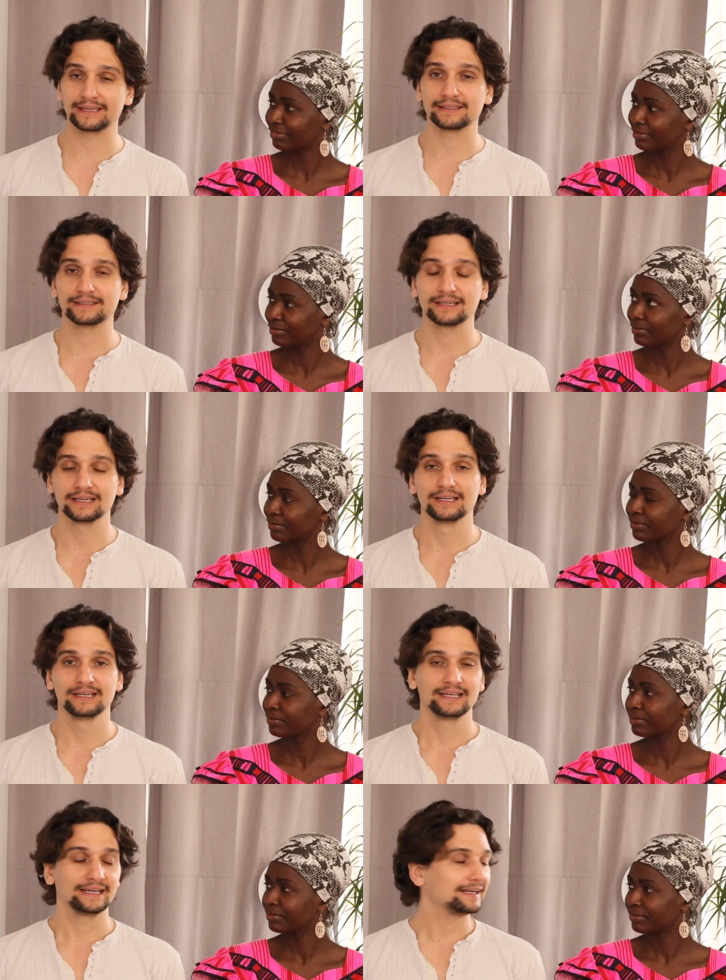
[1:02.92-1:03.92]
Speaker 1: and uh,
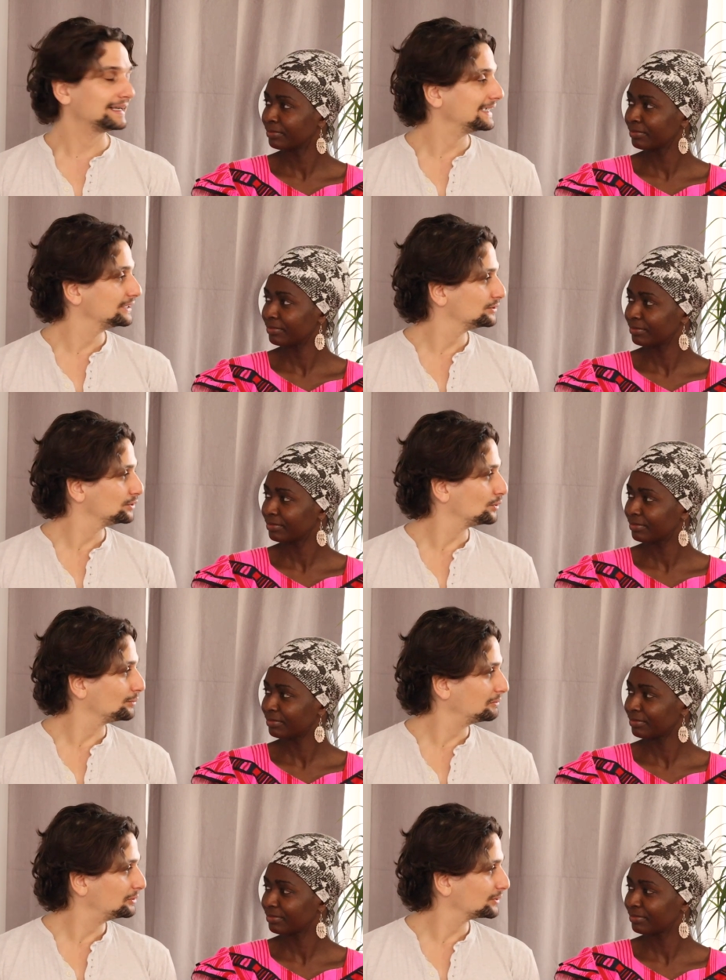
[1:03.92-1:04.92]
I don't know
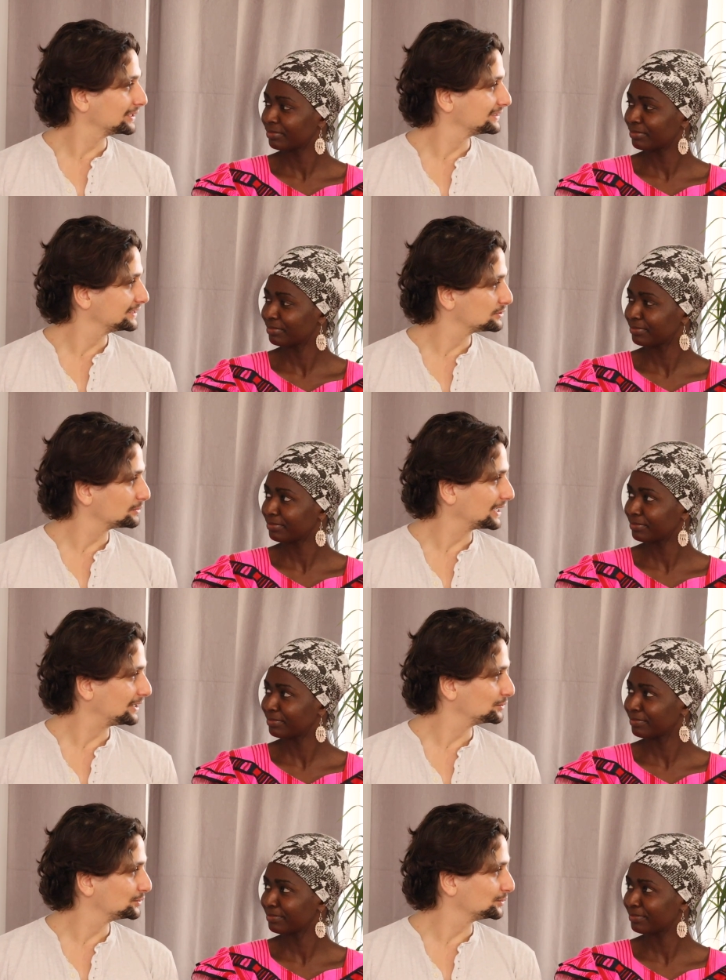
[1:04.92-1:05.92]
maybe you can teach me
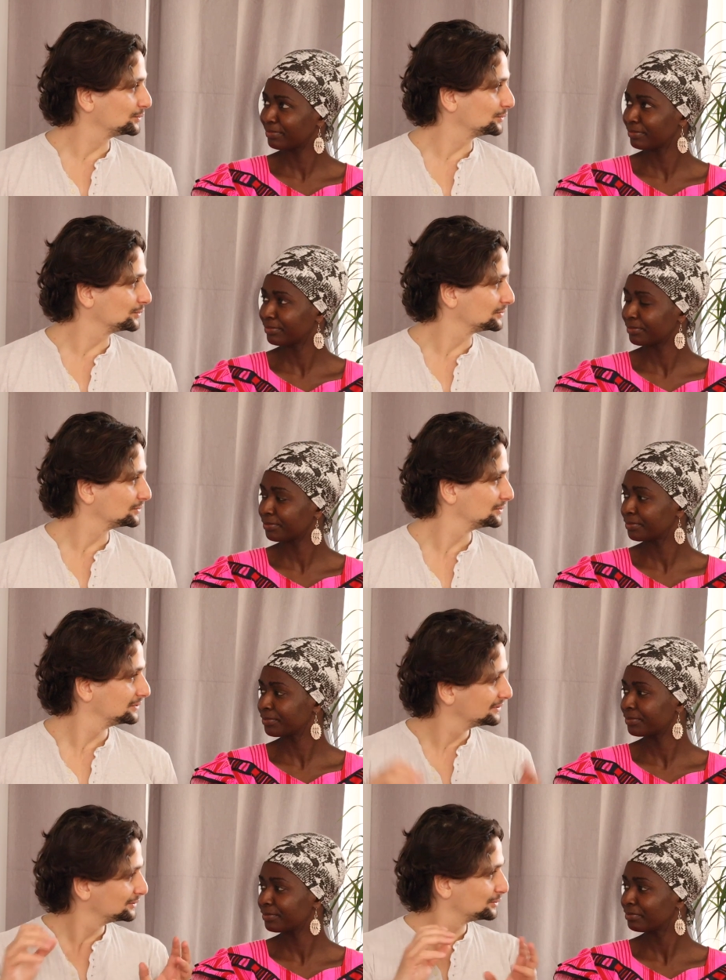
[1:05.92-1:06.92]
how to
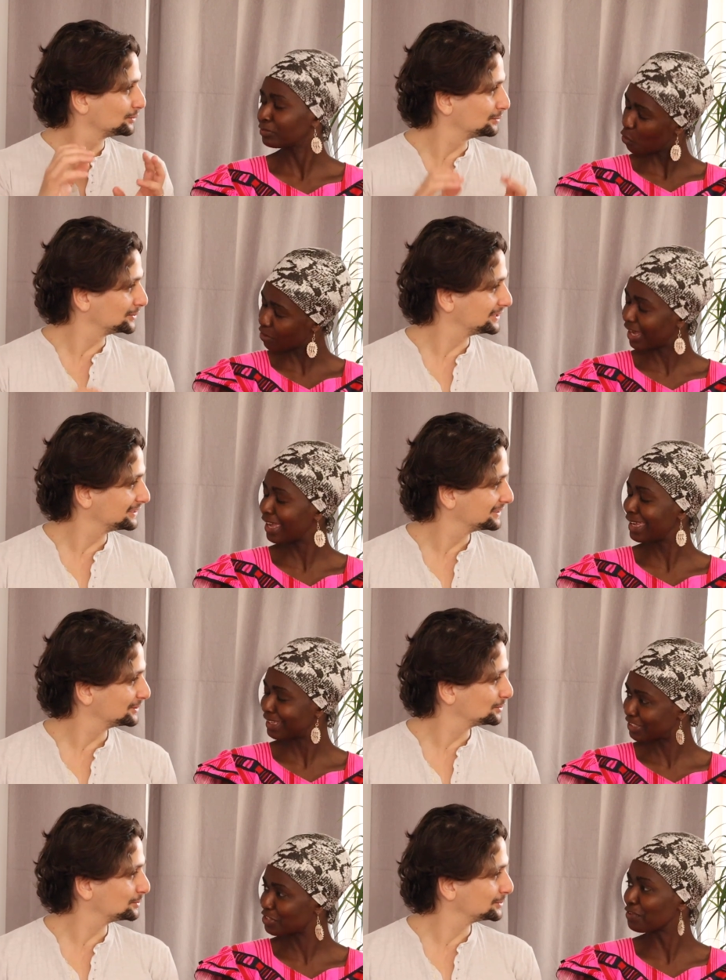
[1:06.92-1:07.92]
okay.
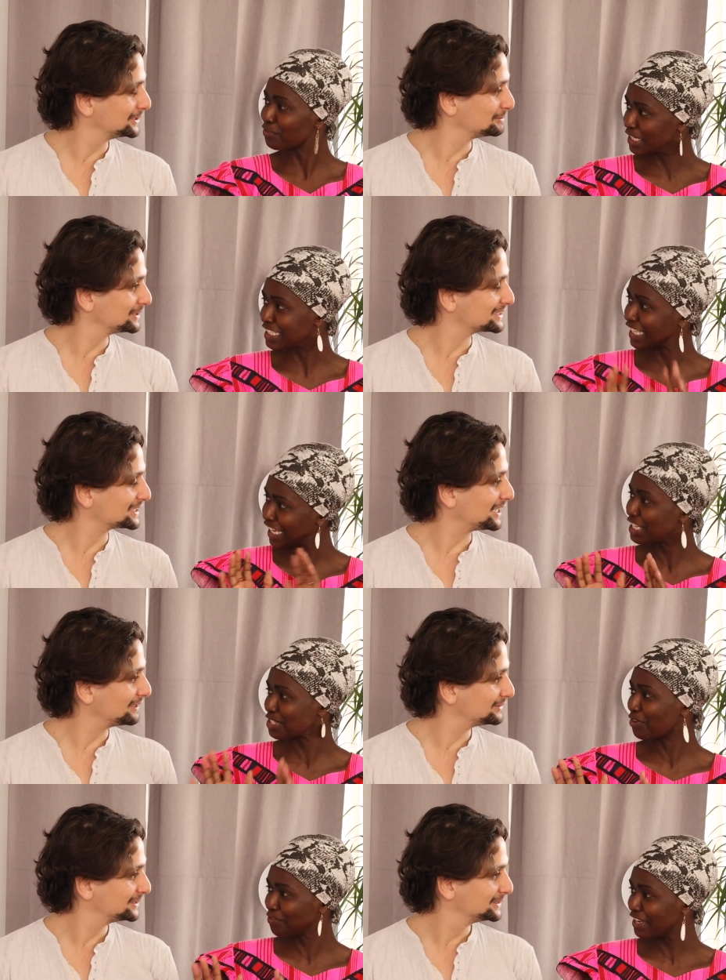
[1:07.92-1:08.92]
Put, the, is, that scarf. is
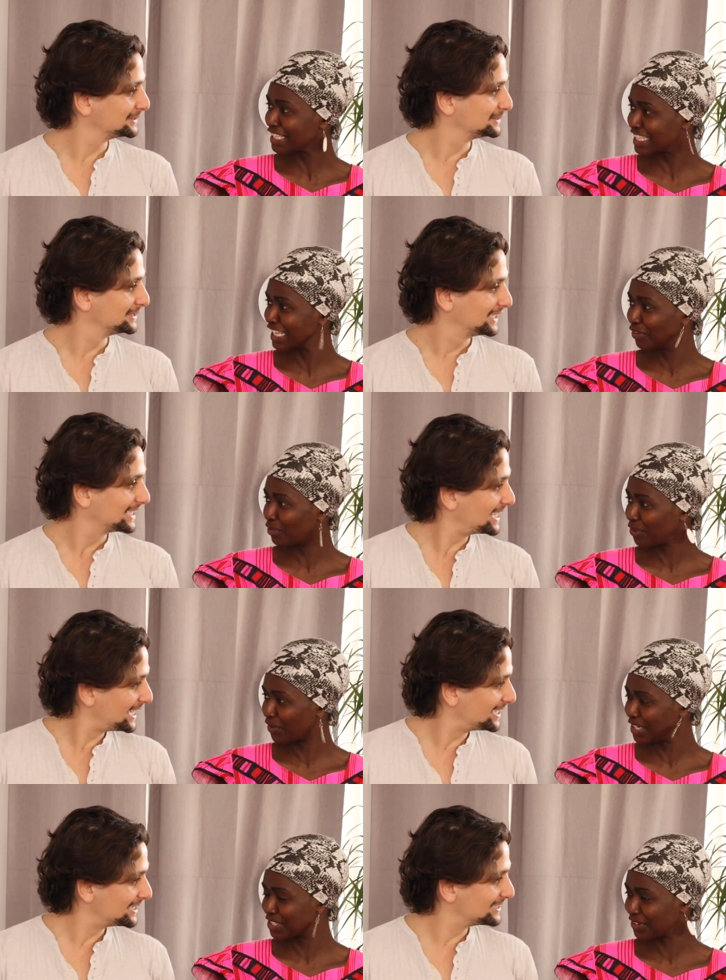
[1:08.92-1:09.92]
your
Speaker 2: first thing what yes, you
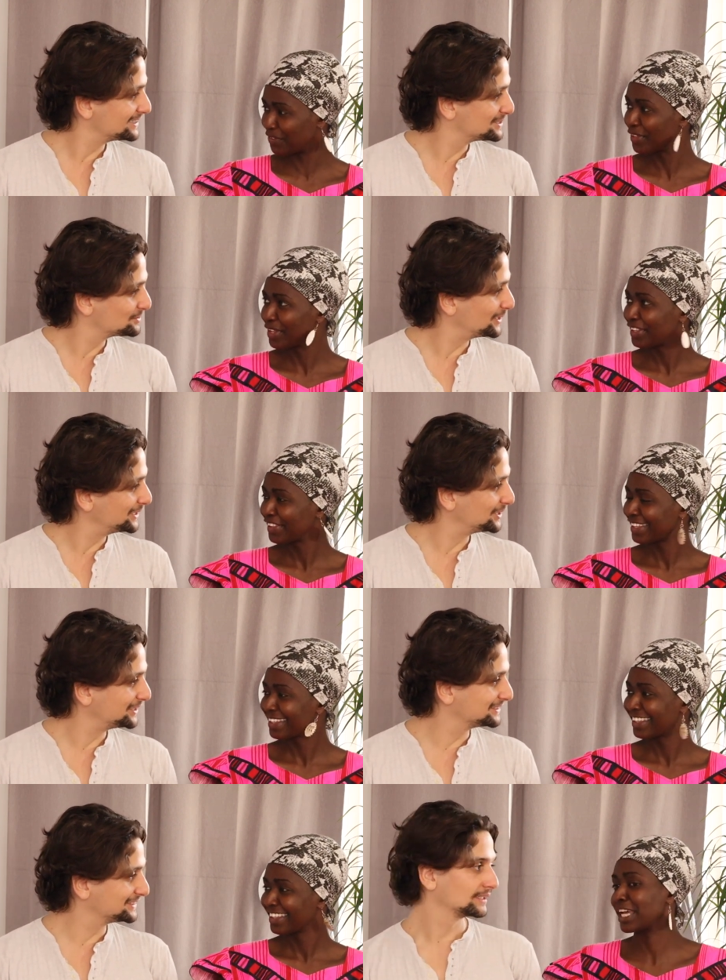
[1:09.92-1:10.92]
want to do. why
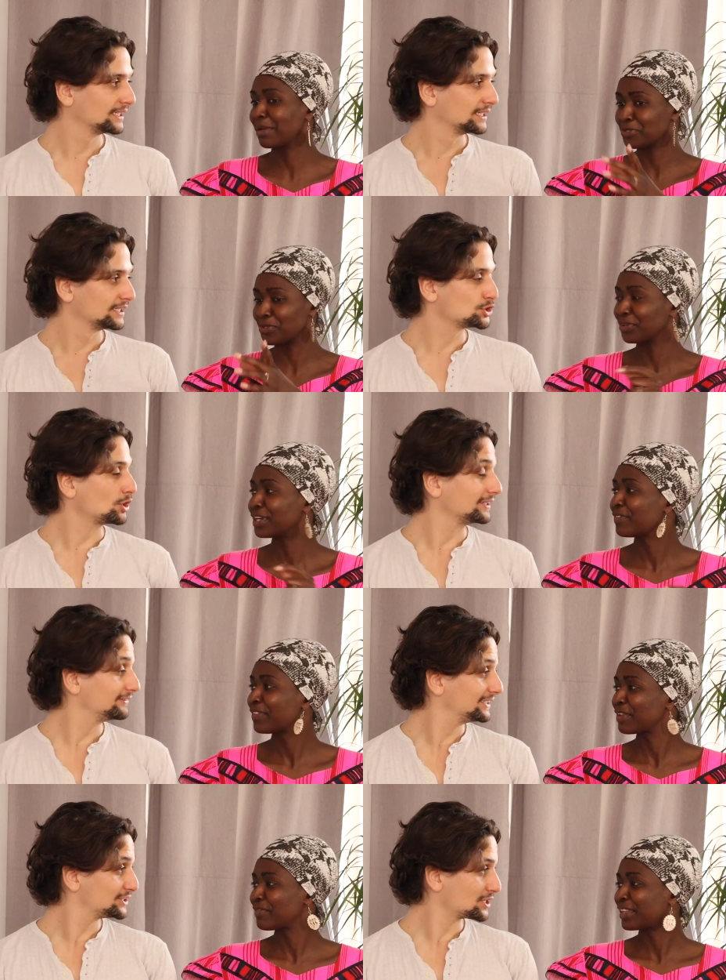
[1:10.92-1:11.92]
not? So.
Speaker 1: so the
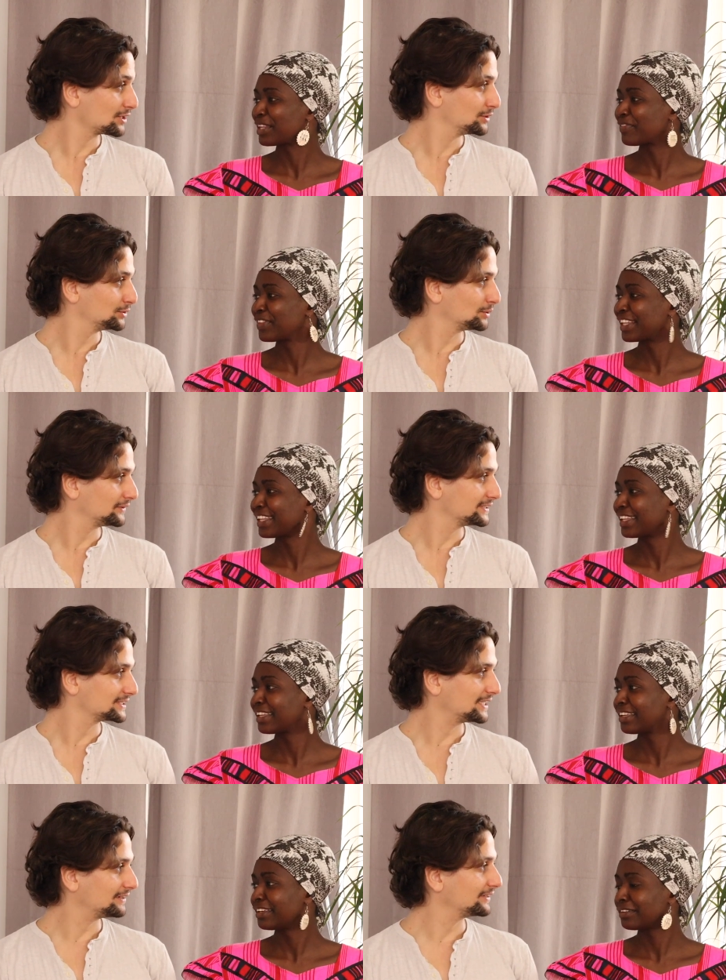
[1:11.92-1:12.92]
village I'm going to have the
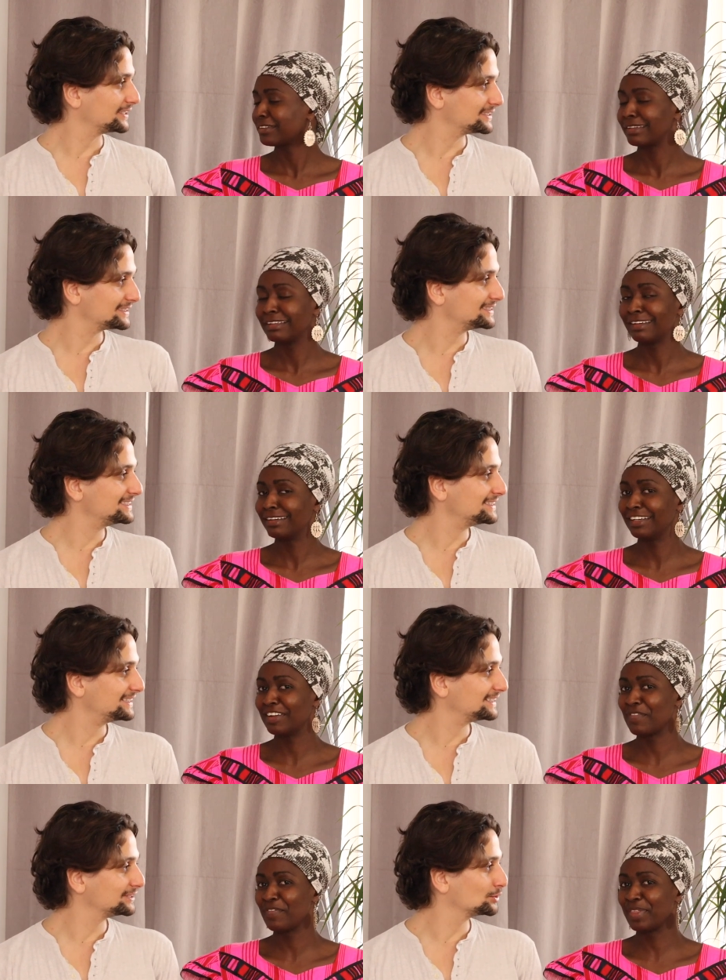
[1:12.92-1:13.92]
scarf. Is, not
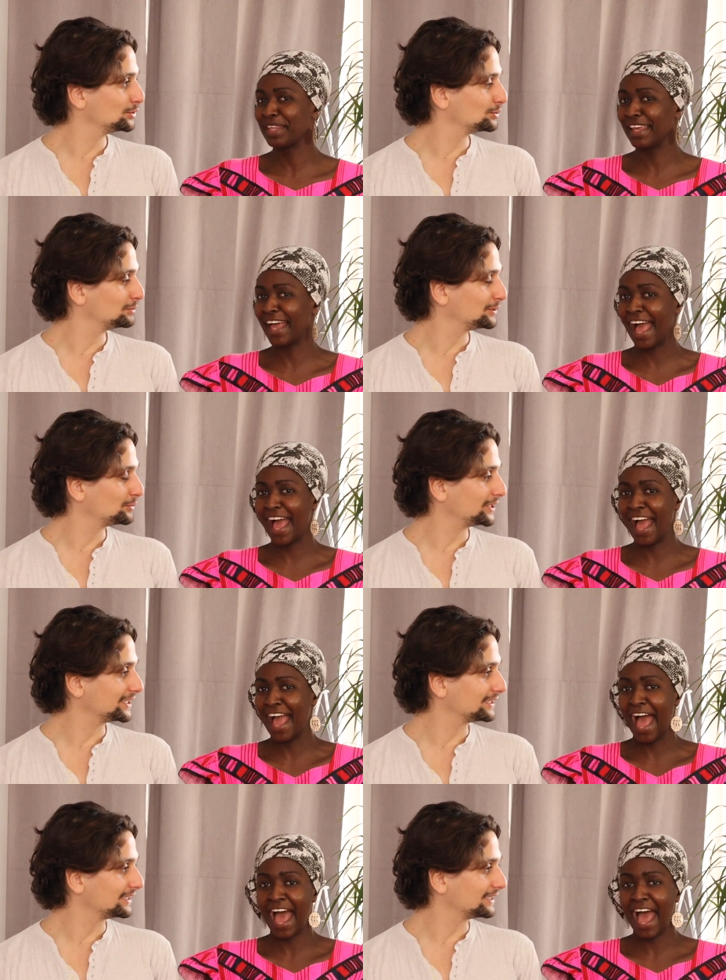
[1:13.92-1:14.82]
that going to be weird?